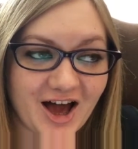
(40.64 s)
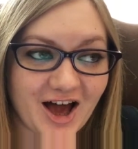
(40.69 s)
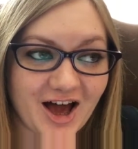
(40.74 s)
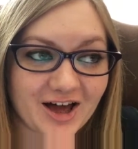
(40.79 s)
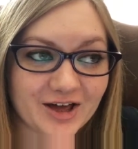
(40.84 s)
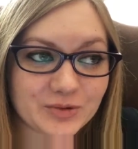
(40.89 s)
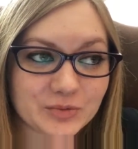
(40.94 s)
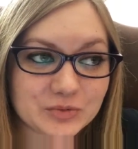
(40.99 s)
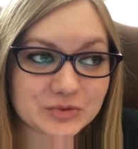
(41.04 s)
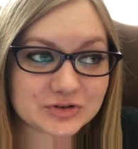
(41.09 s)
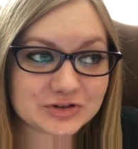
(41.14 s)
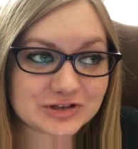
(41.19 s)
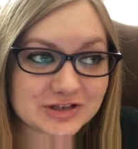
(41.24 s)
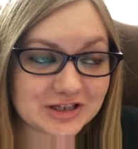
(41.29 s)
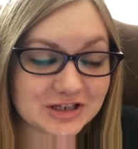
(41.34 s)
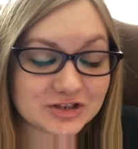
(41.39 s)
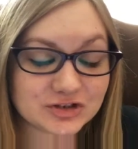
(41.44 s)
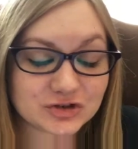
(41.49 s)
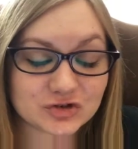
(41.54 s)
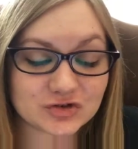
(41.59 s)
I was
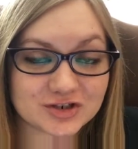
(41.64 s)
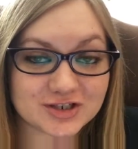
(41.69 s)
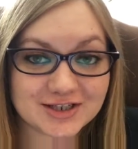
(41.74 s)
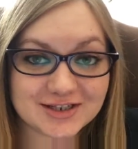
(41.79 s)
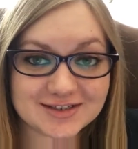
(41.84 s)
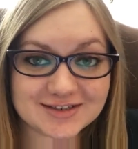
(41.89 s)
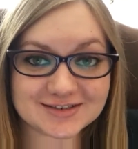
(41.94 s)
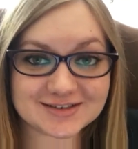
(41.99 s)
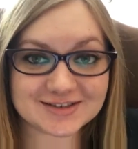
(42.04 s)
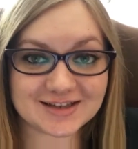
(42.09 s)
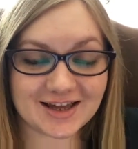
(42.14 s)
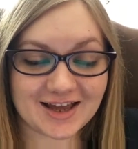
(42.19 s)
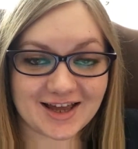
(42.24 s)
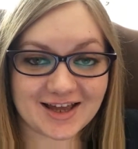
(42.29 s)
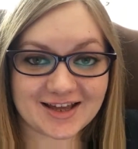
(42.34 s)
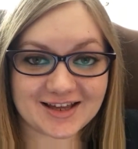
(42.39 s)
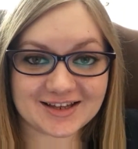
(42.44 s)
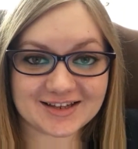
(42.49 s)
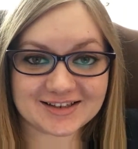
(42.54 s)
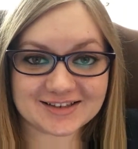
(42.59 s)
intrigued
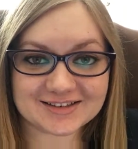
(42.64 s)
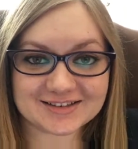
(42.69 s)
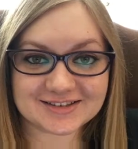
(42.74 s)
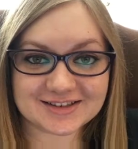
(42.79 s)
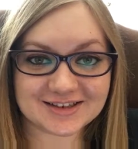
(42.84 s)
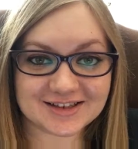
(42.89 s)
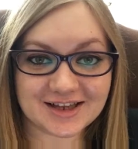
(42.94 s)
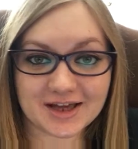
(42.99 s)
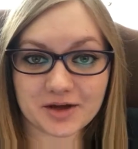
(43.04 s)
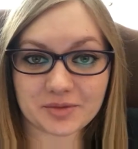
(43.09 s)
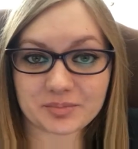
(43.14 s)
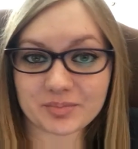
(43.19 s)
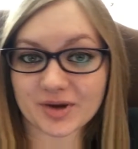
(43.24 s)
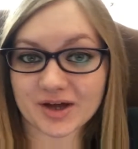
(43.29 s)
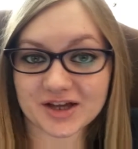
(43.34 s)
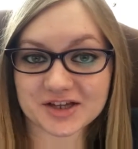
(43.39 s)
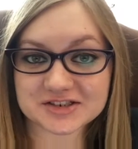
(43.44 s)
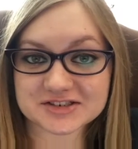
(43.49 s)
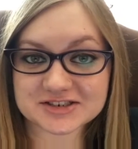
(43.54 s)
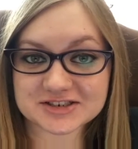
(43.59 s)
and it kept my
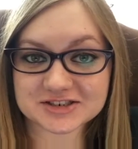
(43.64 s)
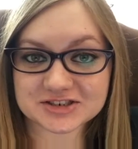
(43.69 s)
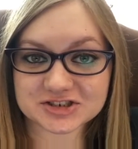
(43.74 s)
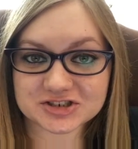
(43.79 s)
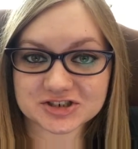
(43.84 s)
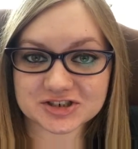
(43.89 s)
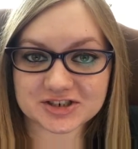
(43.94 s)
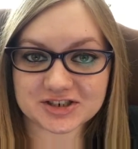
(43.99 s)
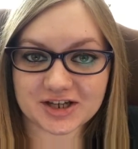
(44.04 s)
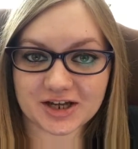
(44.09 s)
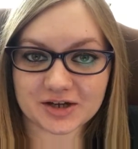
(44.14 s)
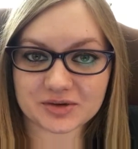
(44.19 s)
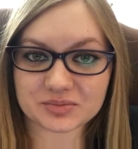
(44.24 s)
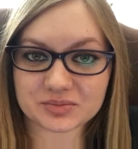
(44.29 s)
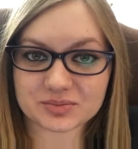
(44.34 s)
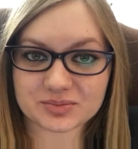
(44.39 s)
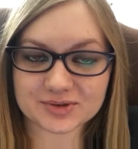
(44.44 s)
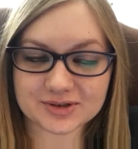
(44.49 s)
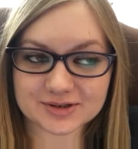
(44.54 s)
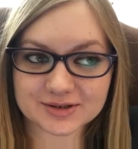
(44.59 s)
attention. I
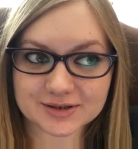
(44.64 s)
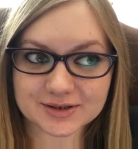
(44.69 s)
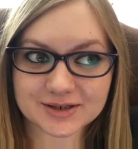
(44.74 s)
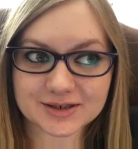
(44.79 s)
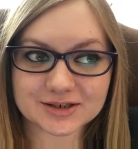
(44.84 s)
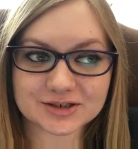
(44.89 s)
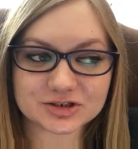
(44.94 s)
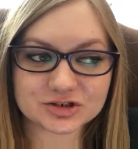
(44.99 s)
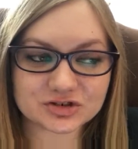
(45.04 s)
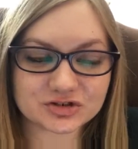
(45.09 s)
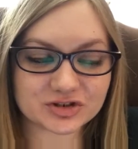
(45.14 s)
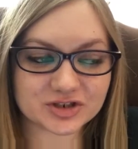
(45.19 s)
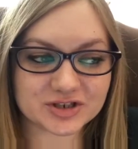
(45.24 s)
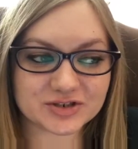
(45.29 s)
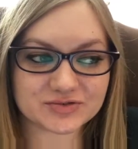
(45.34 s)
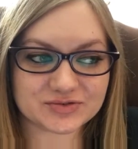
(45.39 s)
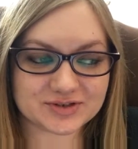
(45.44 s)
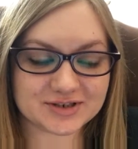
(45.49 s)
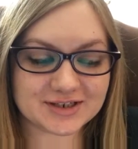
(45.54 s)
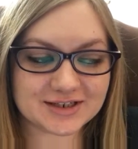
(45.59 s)
really
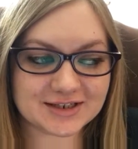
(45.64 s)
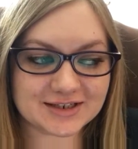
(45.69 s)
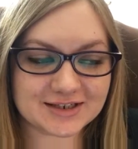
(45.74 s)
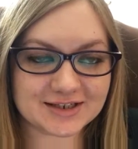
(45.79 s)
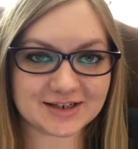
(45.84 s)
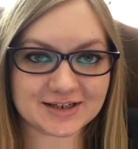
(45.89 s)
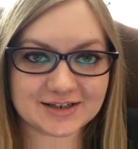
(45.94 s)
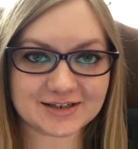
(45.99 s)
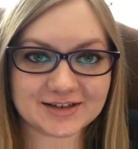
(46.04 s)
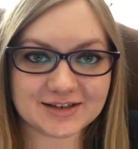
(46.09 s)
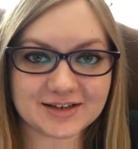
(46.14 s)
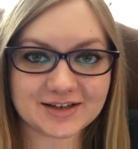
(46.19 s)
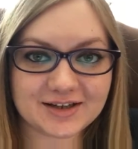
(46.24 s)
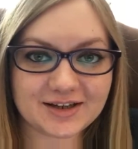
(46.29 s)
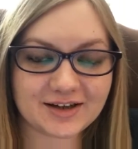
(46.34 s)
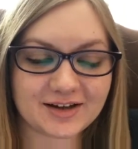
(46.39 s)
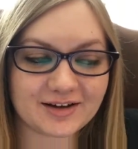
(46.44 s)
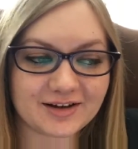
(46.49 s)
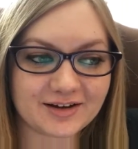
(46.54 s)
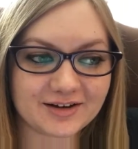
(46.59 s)
enjoyed reading it.
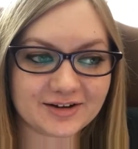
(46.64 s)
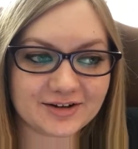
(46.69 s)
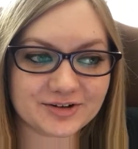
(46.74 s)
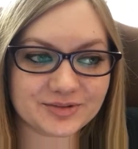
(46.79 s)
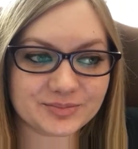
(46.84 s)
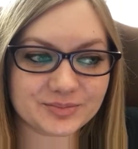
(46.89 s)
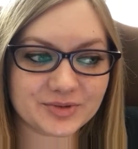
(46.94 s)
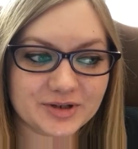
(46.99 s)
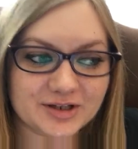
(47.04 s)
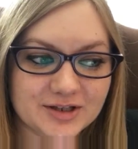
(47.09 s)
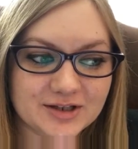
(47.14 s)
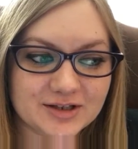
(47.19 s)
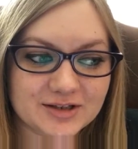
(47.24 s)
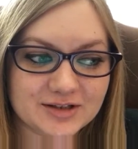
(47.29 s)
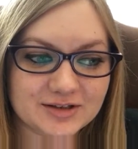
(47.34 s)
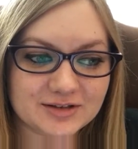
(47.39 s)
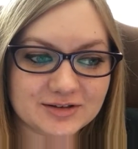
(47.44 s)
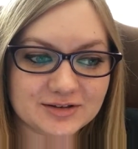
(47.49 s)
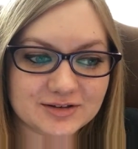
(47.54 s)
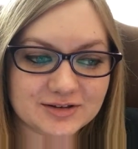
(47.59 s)

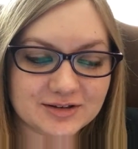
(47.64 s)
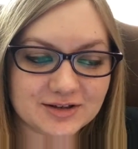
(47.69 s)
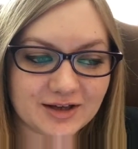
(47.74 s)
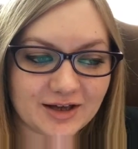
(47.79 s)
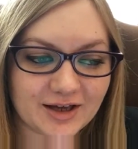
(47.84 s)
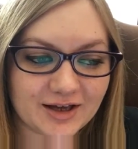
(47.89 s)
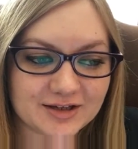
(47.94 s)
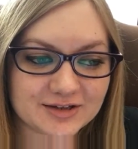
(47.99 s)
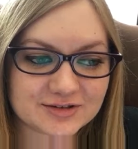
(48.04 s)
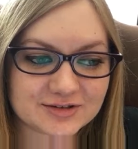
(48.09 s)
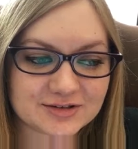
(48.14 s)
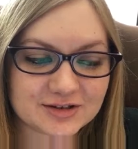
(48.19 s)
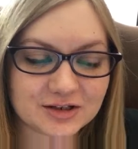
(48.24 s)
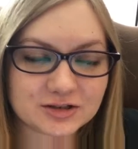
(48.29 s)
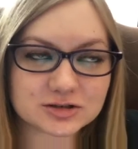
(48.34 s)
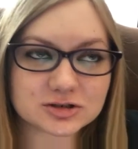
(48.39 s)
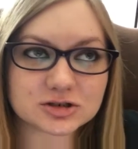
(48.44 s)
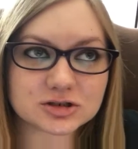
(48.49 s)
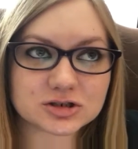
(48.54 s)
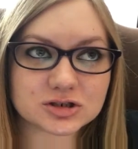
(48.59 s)
It has
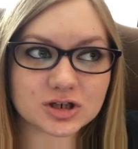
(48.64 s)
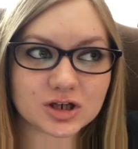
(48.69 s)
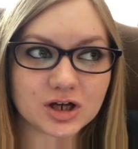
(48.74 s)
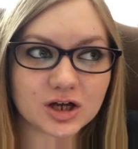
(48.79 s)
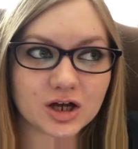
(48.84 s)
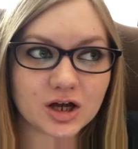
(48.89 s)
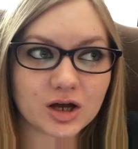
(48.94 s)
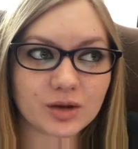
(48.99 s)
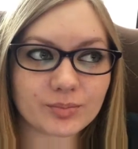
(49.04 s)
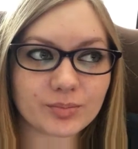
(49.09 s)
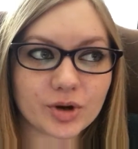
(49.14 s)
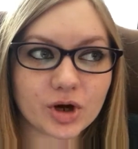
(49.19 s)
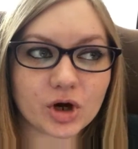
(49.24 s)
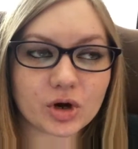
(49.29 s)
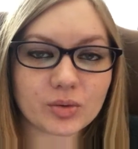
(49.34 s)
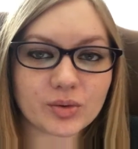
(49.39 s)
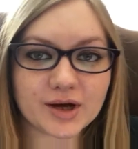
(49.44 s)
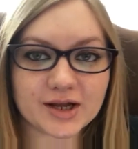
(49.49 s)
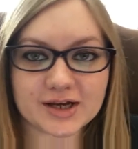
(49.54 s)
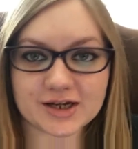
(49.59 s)
such
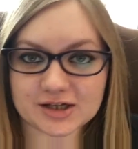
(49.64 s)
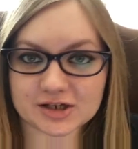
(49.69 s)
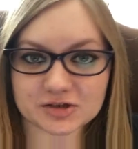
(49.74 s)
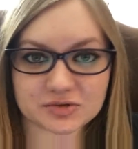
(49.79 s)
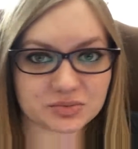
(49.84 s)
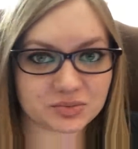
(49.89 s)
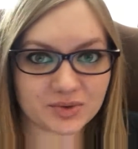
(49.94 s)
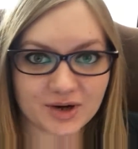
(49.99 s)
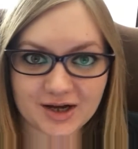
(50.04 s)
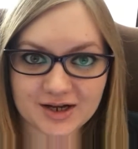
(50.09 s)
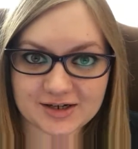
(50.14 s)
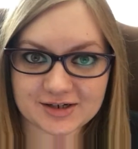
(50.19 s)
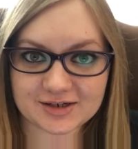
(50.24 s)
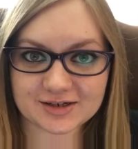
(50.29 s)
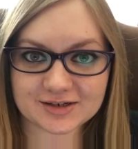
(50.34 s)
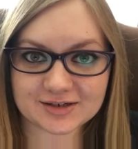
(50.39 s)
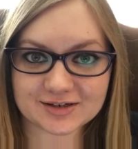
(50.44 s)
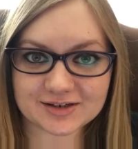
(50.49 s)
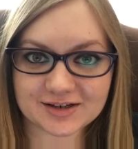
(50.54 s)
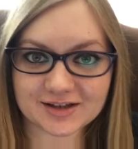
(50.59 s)
poetic
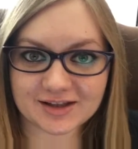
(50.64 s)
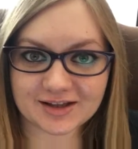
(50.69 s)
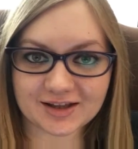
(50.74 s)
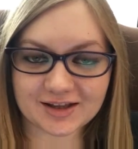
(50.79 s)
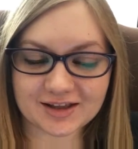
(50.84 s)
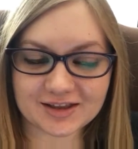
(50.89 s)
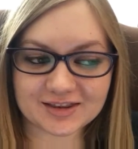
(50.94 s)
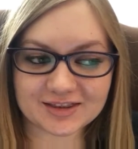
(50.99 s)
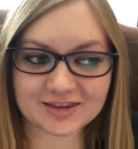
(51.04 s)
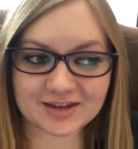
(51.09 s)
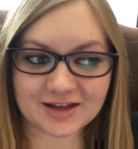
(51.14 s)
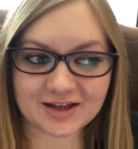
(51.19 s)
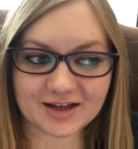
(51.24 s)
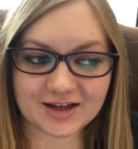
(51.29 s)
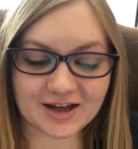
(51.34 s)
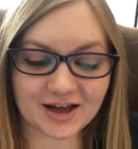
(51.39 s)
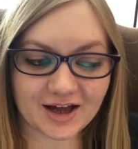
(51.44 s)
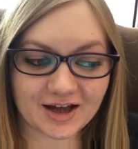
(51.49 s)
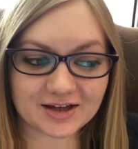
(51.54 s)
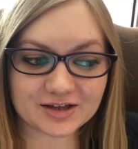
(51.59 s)
writing
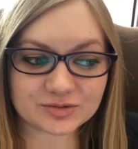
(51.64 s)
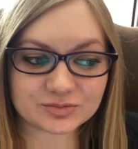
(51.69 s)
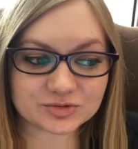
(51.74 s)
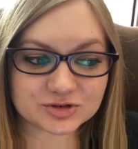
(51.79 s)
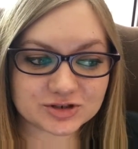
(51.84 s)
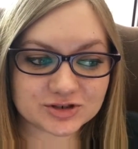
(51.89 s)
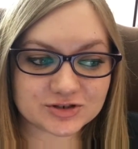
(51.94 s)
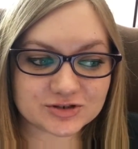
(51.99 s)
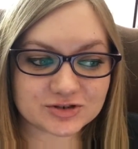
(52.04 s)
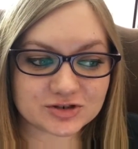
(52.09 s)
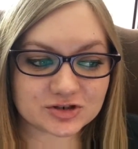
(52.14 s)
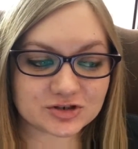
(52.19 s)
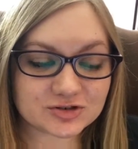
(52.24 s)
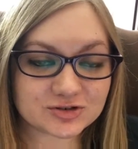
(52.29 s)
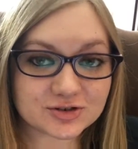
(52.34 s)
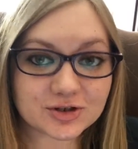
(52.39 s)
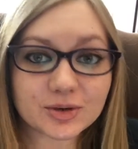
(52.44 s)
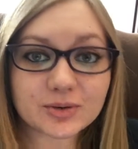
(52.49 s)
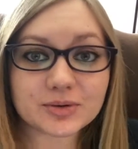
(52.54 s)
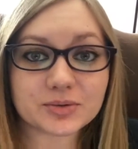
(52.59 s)
that I am just
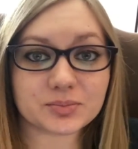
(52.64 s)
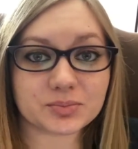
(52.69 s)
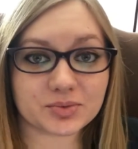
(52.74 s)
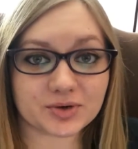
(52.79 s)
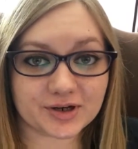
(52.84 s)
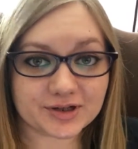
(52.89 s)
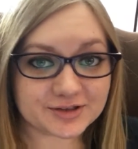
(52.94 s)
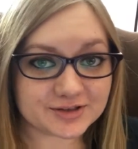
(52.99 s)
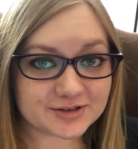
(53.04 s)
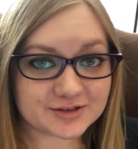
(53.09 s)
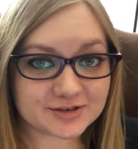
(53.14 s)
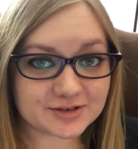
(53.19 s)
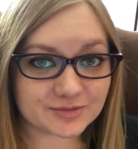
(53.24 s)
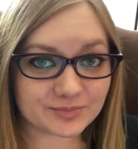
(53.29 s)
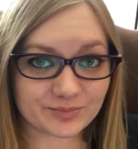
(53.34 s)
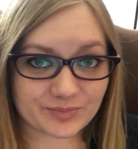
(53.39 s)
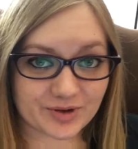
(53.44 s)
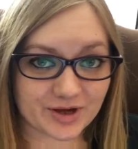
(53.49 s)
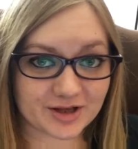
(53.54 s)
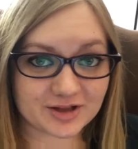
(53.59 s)
so impressed
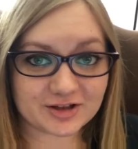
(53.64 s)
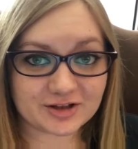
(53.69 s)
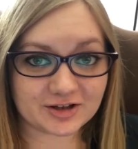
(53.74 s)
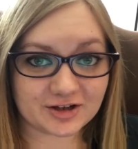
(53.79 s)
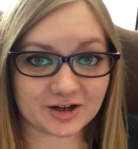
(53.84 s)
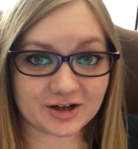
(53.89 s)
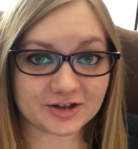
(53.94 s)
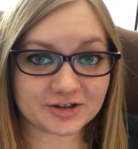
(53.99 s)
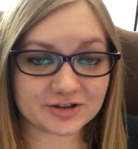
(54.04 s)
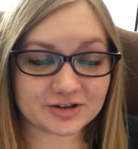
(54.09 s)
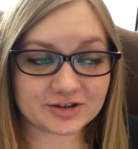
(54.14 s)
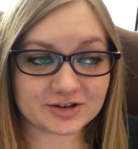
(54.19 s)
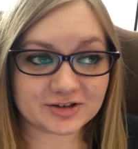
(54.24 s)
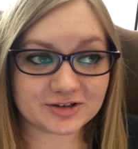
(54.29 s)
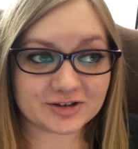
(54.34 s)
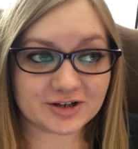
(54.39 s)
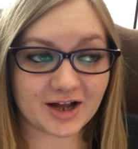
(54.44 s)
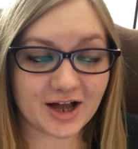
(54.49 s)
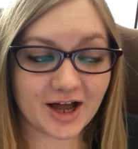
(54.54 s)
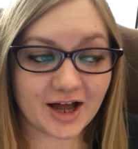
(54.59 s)
by the
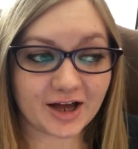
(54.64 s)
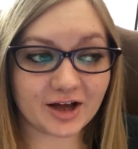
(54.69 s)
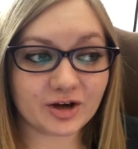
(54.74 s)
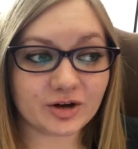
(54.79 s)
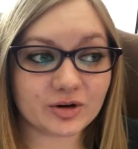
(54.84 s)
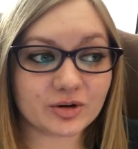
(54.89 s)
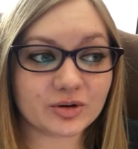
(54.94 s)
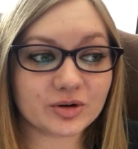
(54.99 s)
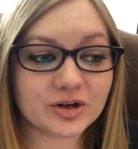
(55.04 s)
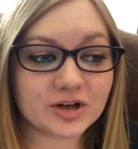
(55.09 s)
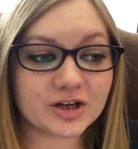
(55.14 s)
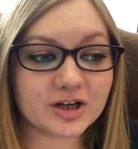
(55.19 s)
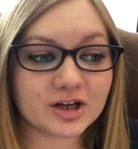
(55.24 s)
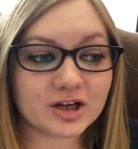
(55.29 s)
author, how